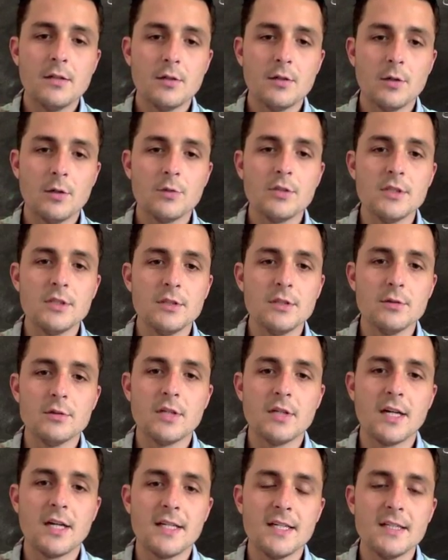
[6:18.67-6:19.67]

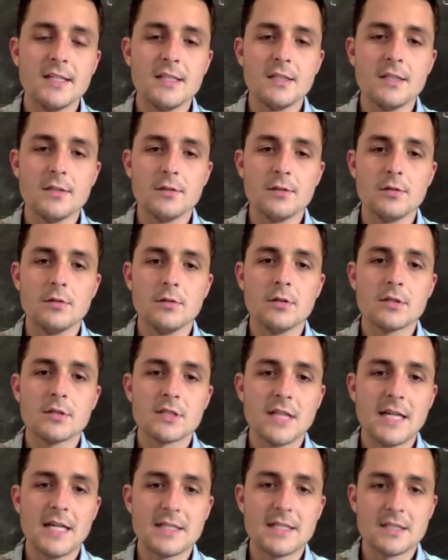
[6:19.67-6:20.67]

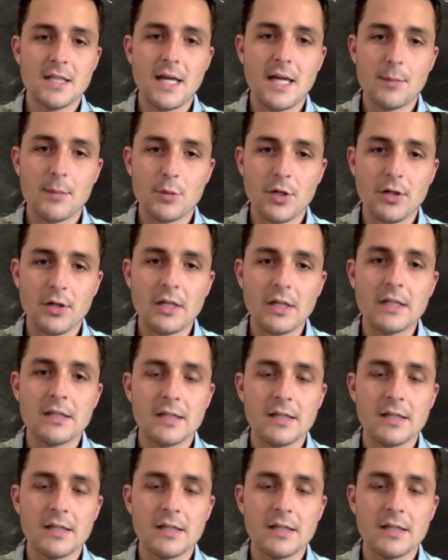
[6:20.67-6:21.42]
odu.edu/library,